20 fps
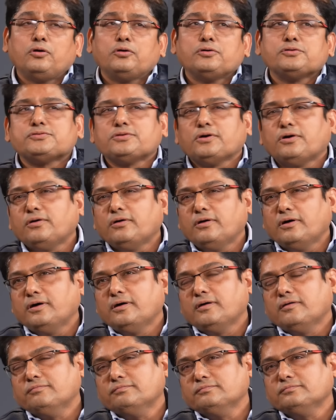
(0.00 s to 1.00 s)

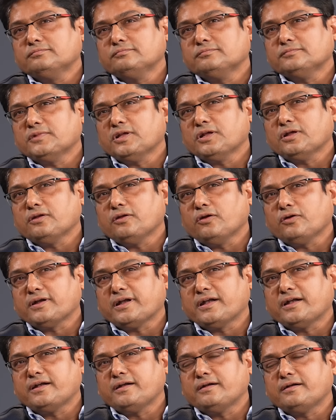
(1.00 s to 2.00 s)
So,
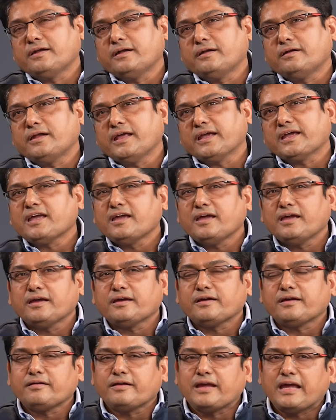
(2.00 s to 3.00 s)
take
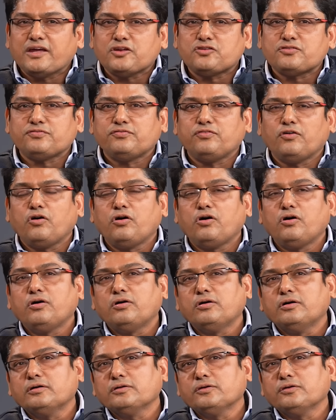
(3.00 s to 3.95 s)
a case for,